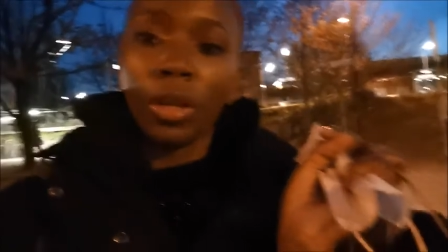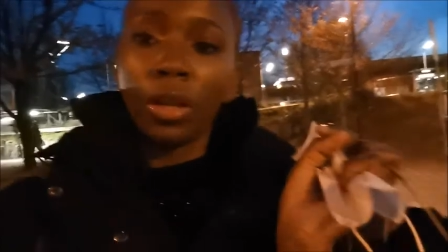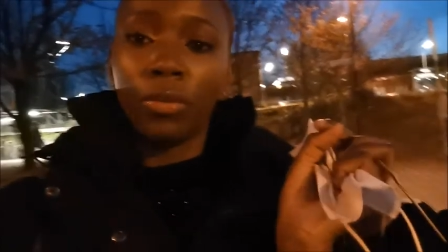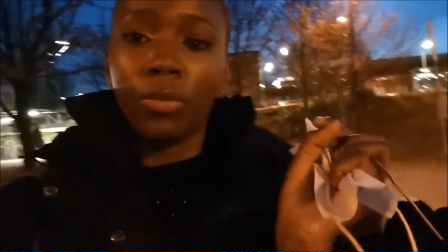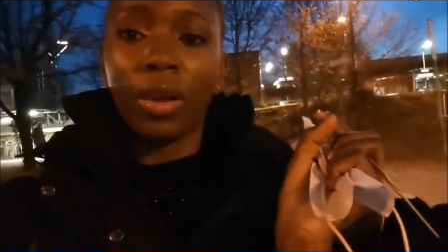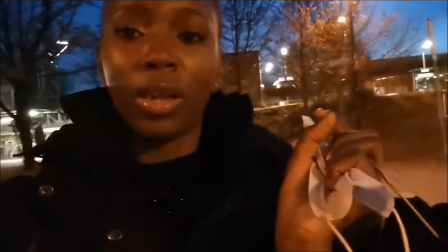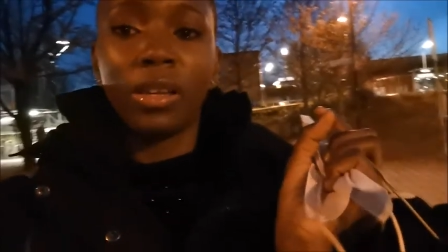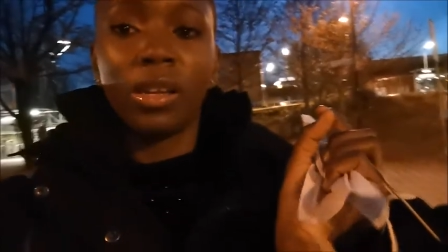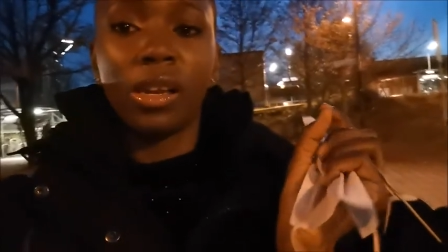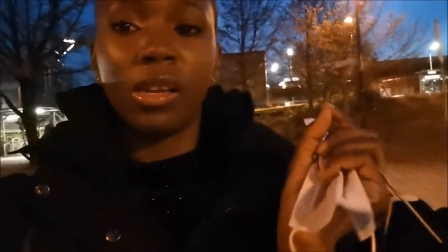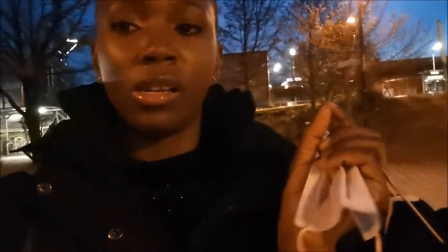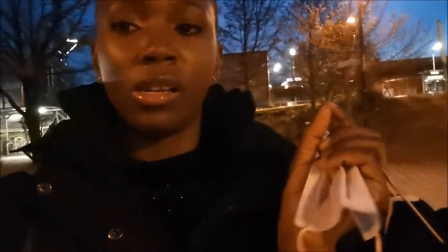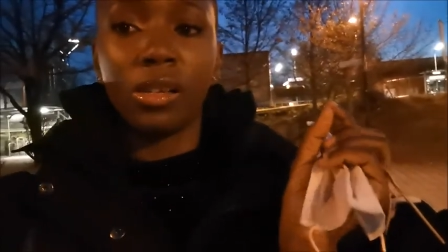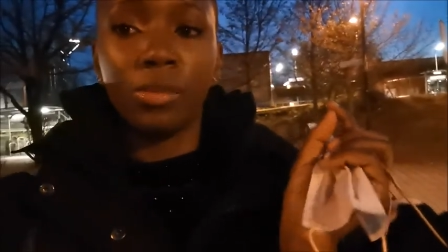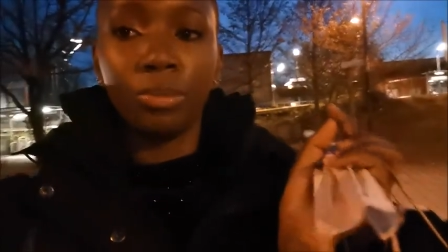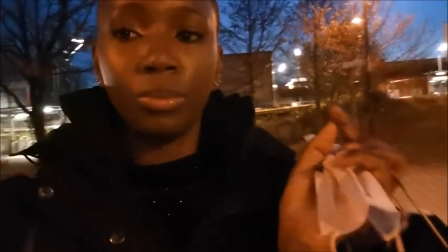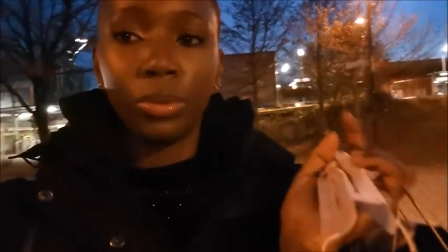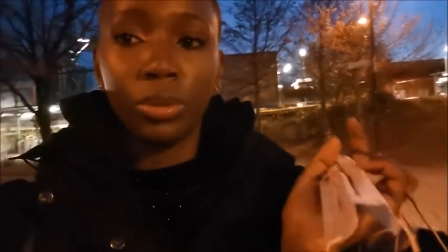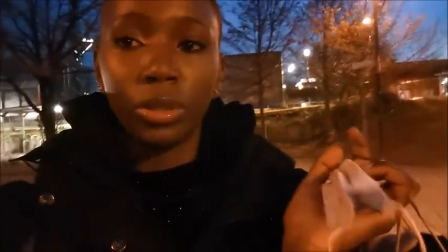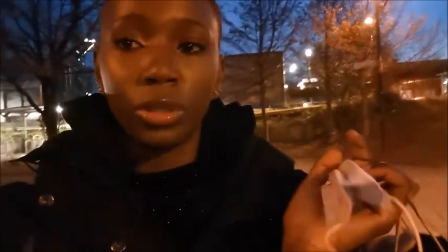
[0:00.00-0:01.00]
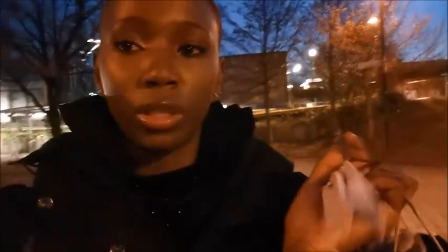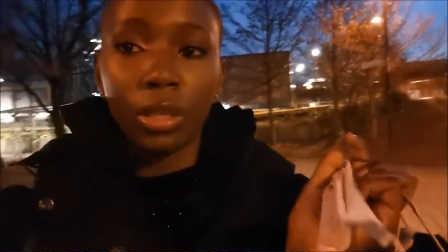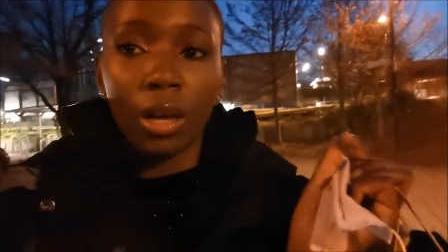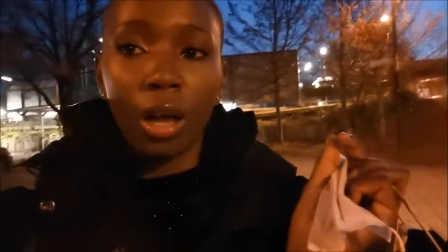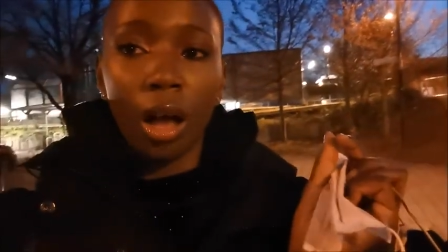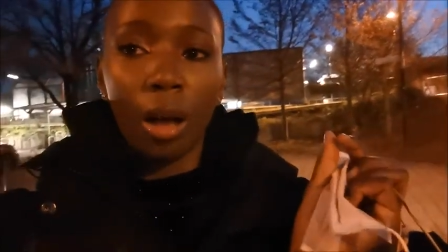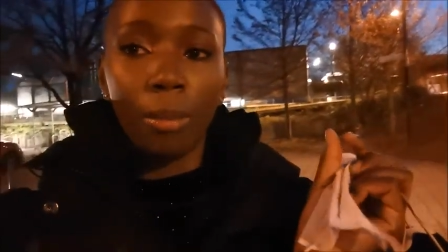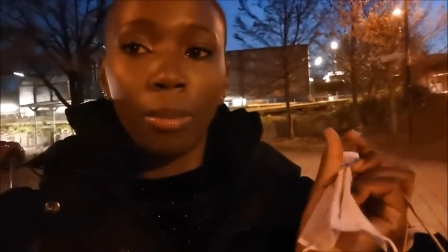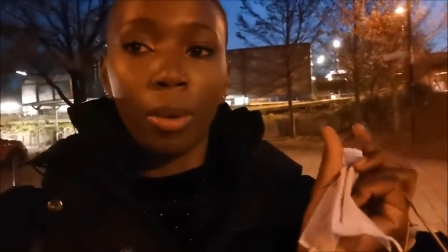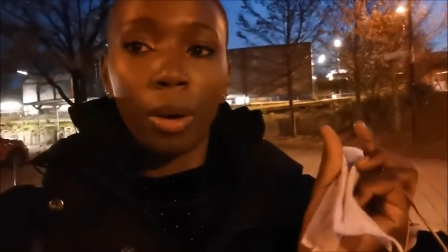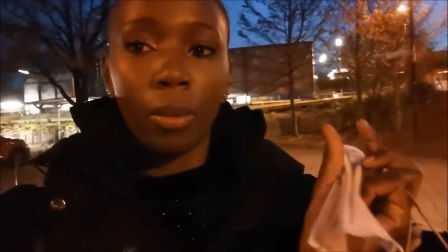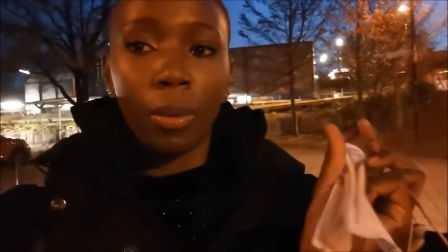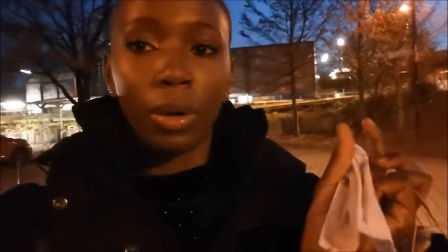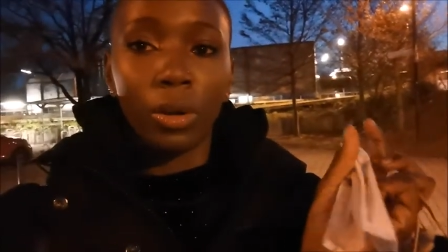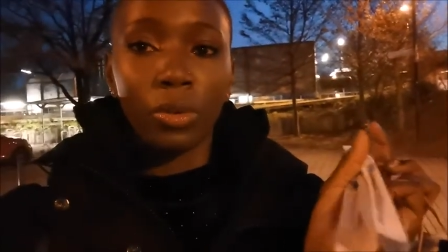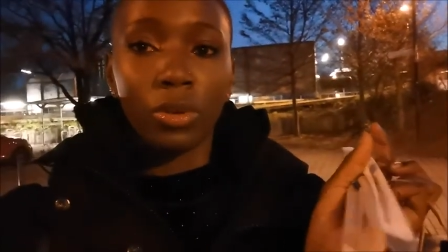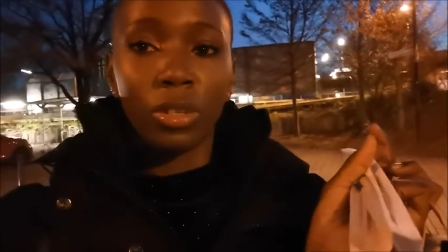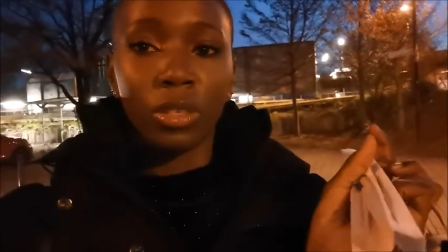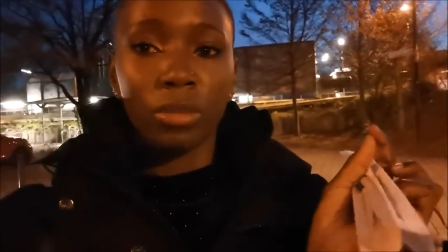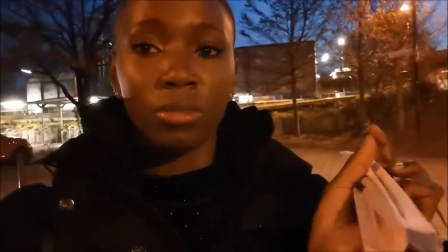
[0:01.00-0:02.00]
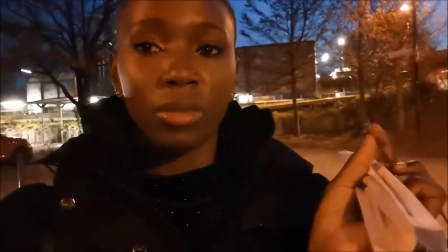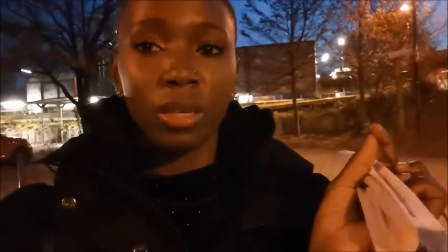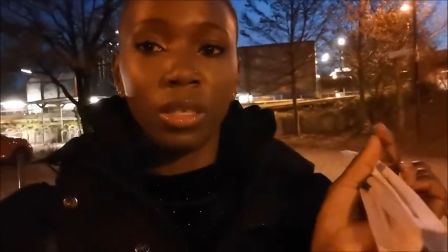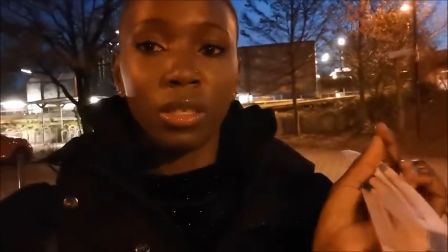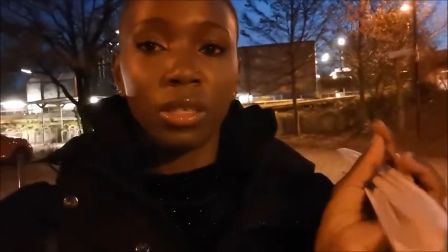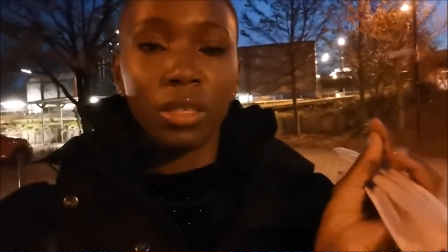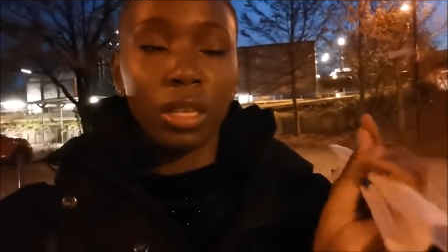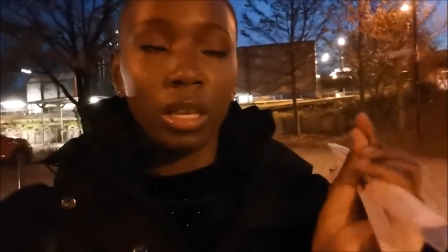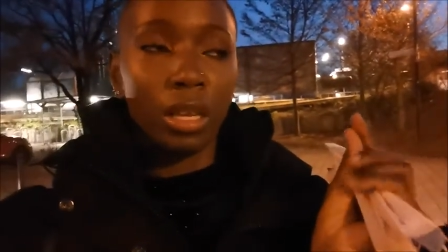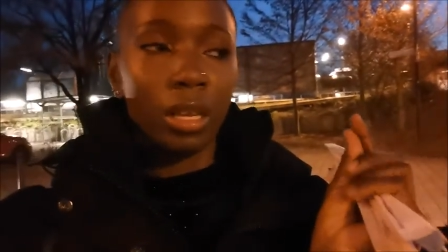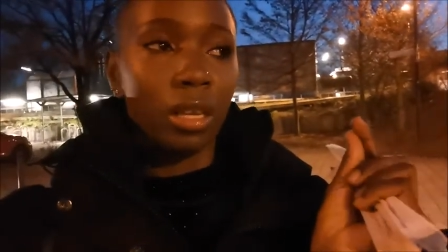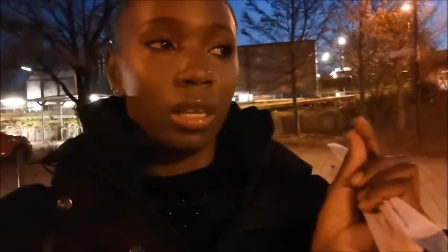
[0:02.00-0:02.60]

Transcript: finally put up our Christmas